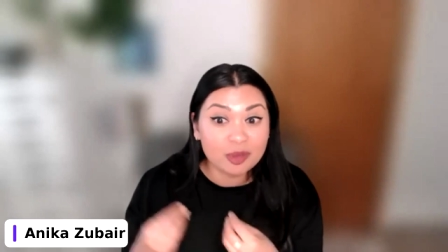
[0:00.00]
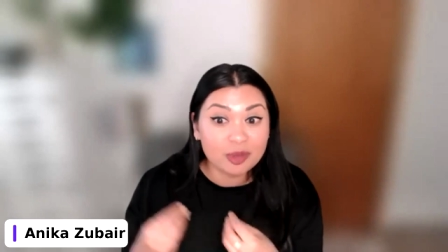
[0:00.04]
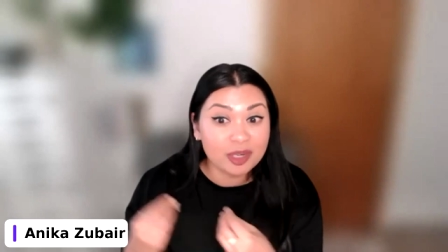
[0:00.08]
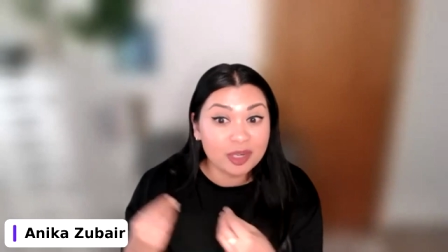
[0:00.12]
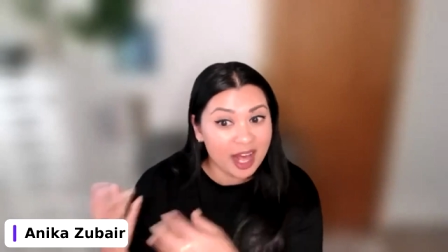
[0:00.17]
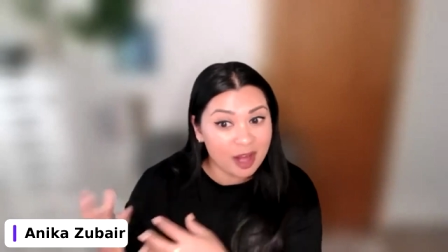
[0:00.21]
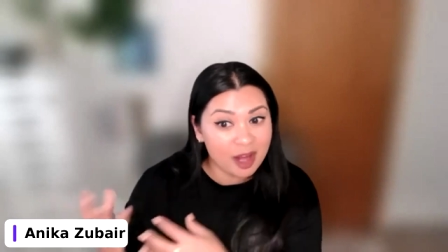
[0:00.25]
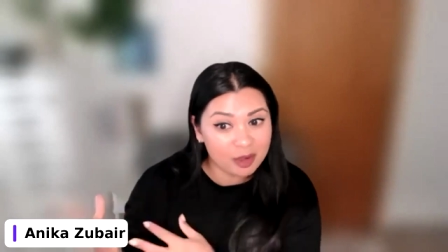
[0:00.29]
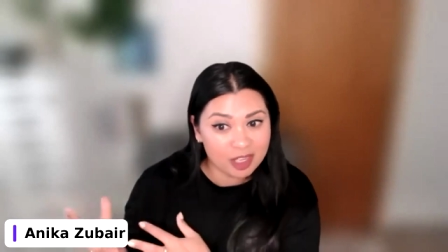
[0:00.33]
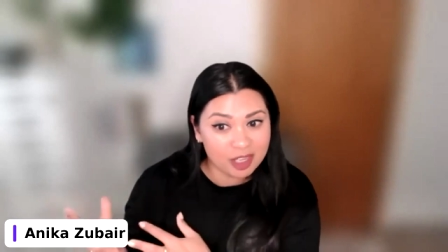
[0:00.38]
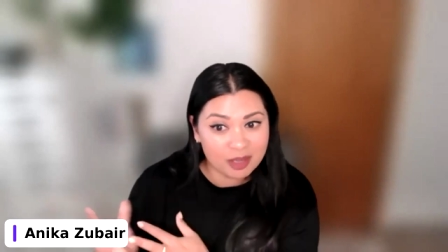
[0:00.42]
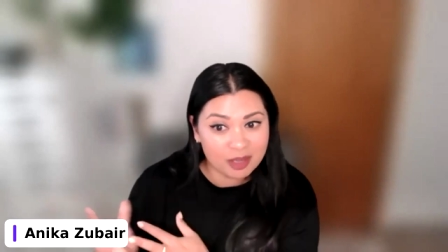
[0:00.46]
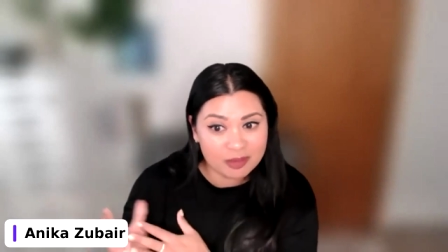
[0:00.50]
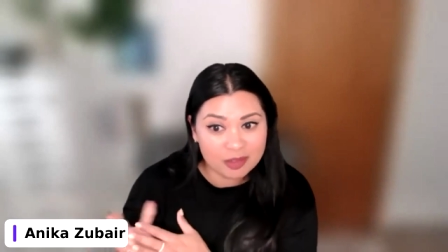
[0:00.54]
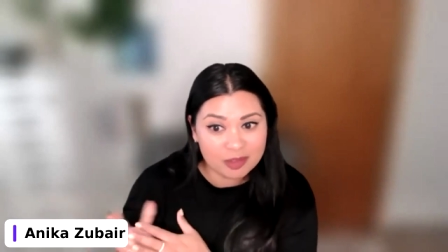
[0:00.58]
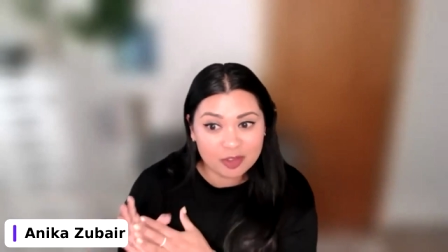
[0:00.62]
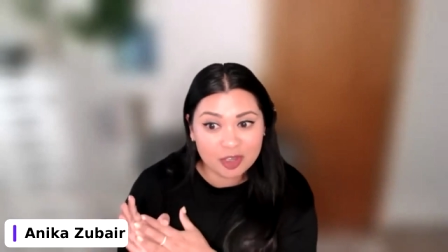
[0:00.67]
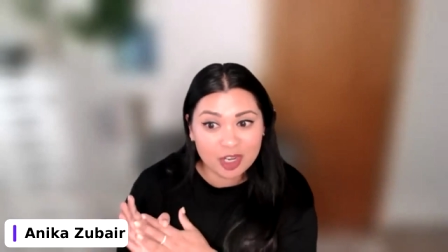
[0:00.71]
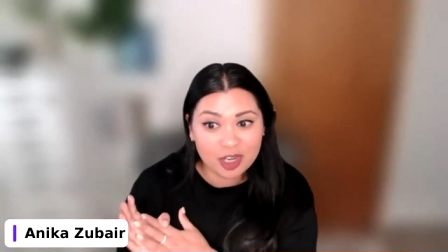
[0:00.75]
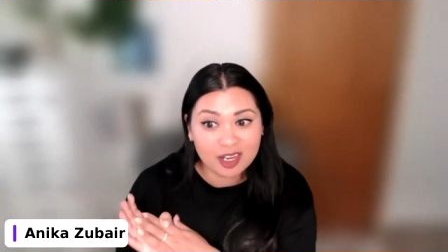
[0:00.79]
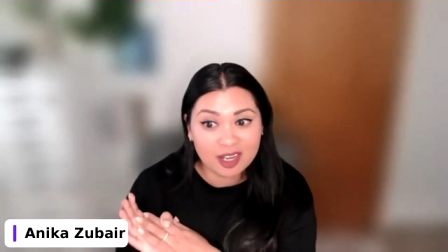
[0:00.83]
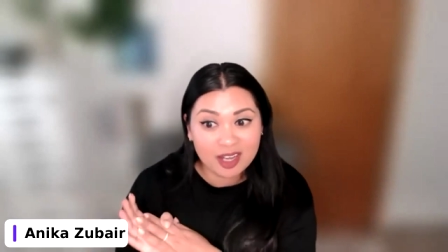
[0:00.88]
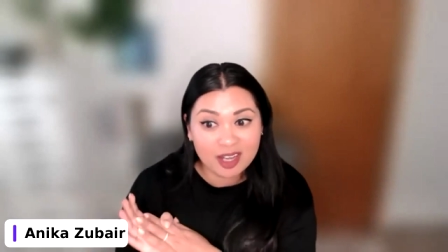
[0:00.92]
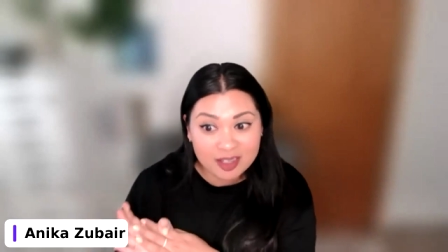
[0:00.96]
and outcomes for
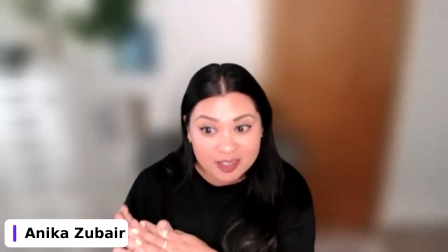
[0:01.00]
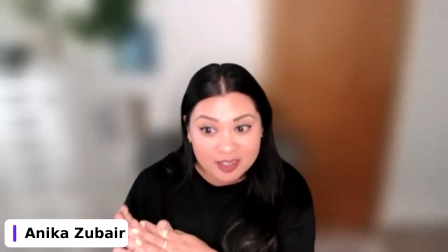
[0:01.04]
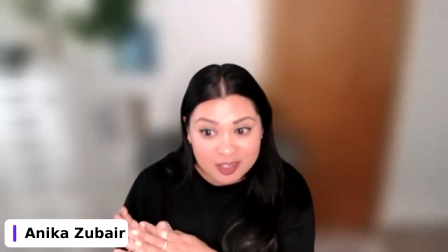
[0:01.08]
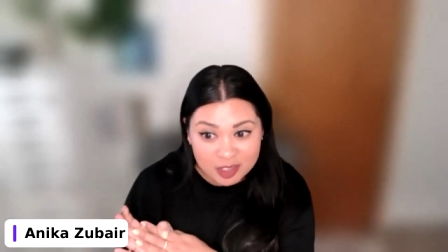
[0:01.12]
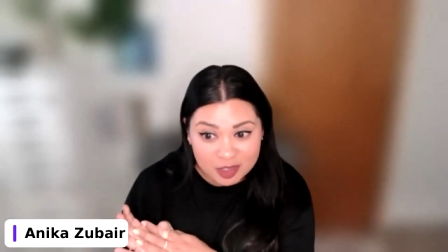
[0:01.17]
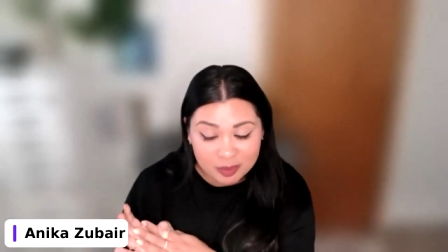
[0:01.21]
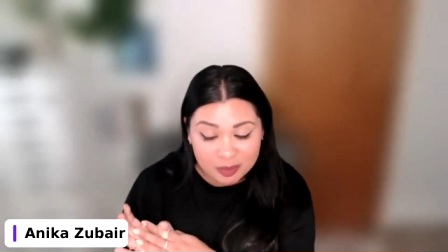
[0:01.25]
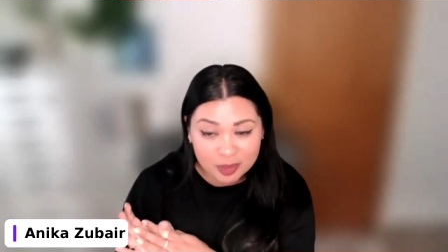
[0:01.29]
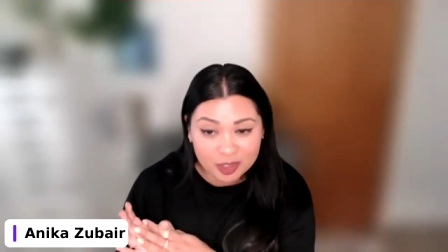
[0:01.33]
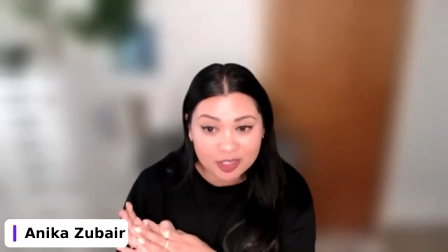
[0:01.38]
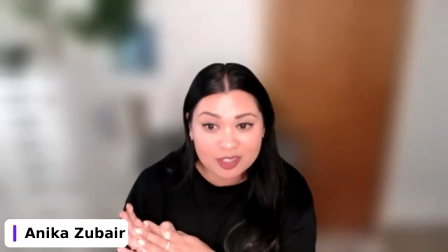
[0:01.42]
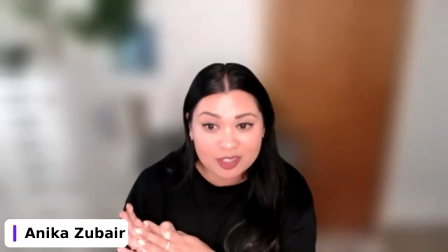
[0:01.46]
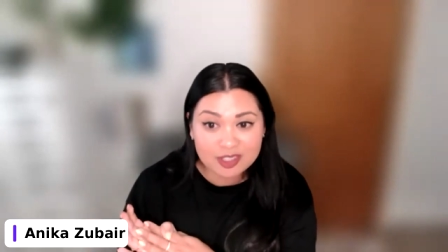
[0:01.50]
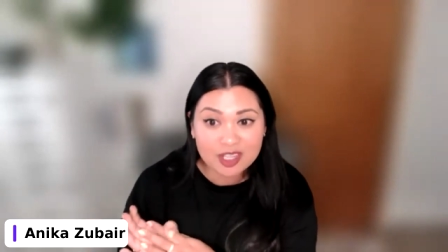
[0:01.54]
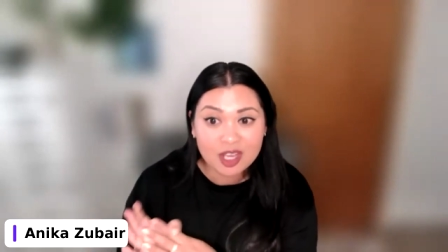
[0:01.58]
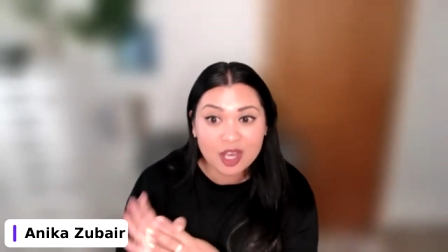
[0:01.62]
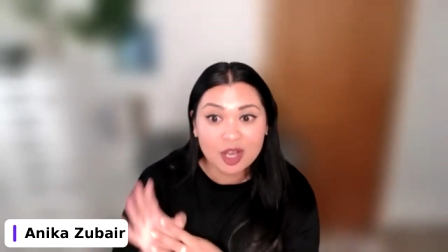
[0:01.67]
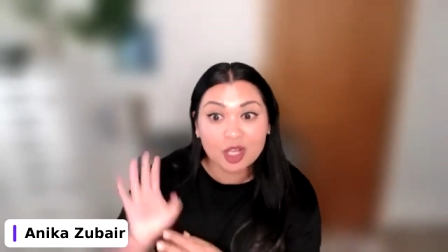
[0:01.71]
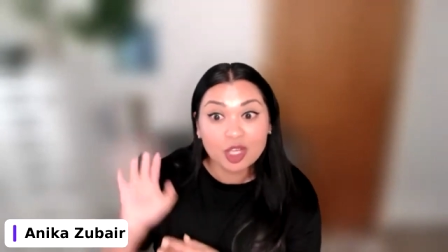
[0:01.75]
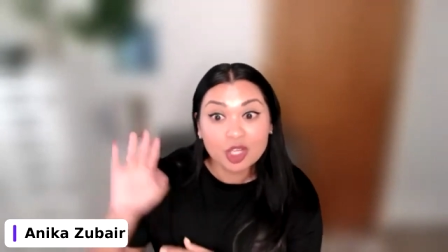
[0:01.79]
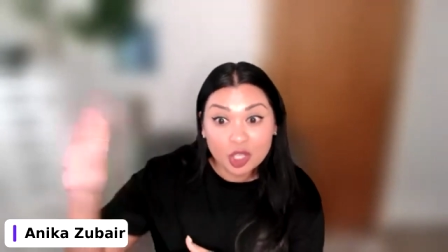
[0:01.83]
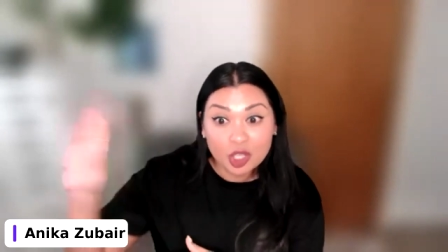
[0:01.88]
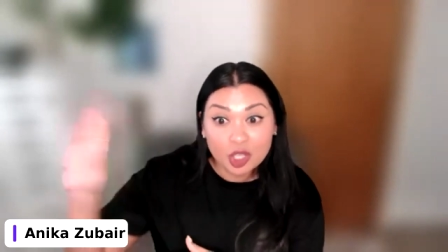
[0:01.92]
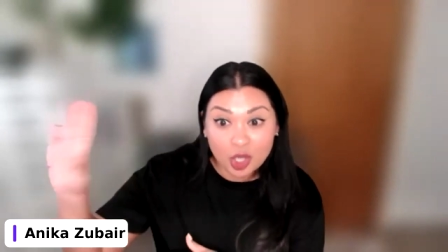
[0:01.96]
our customers.
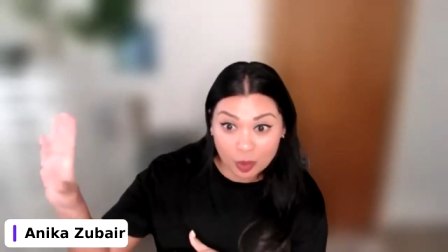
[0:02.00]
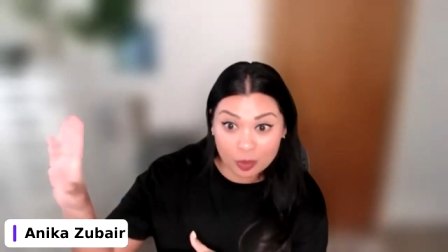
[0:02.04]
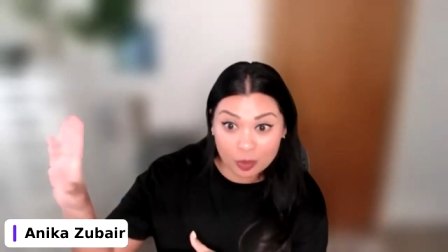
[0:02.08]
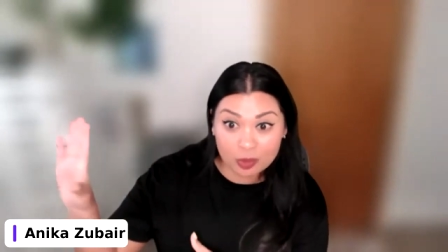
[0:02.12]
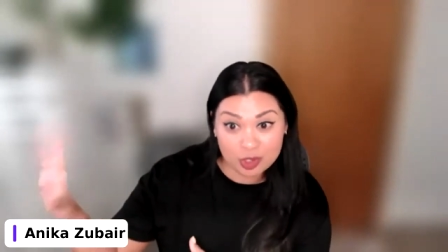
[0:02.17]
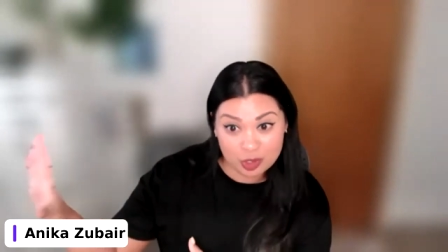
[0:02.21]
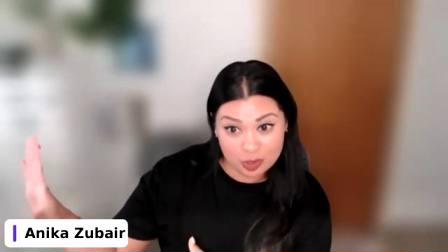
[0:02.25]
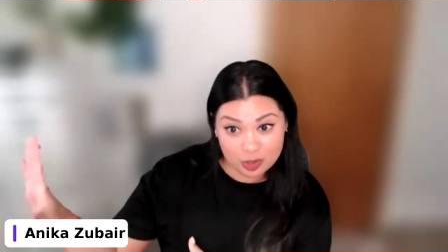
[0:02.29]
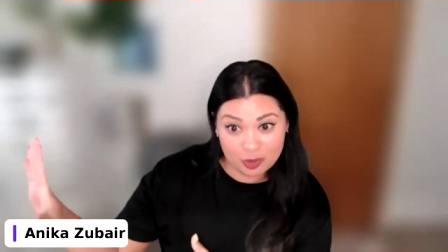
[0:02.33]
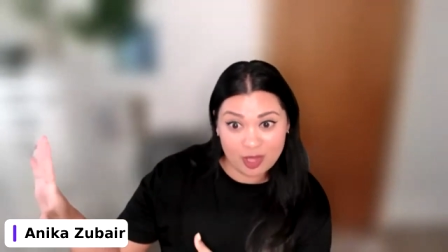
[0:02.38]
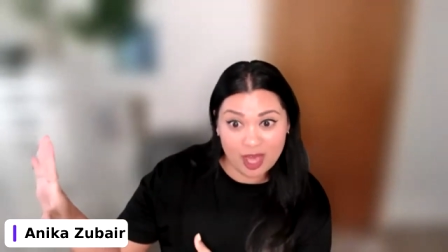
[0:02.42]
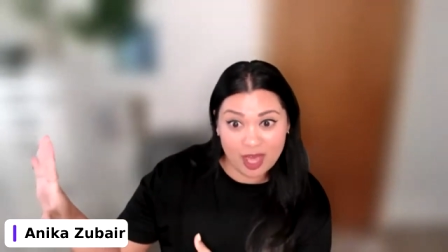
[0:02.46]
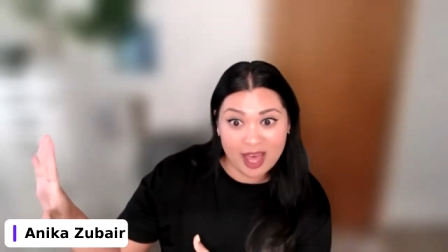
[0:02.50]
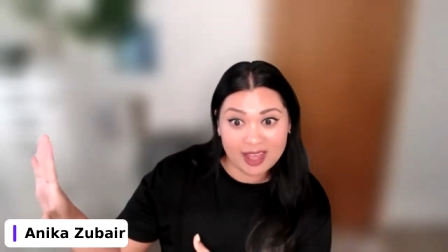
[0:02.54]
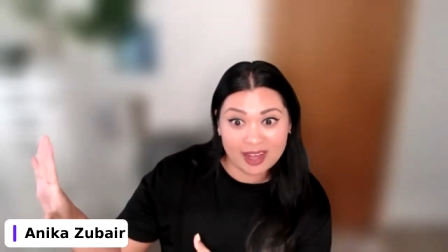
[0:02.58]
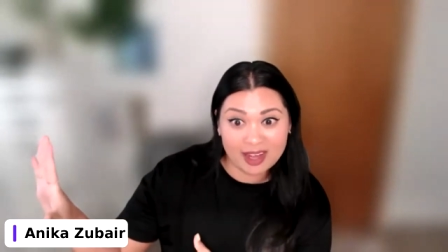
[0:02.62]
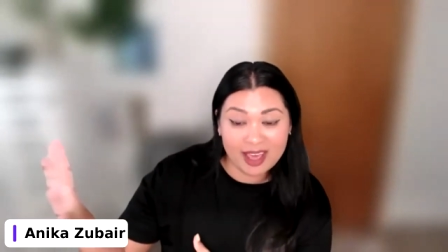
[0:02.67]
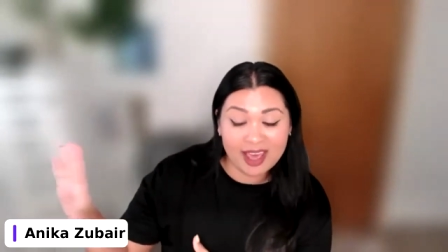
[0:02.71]
Go do that.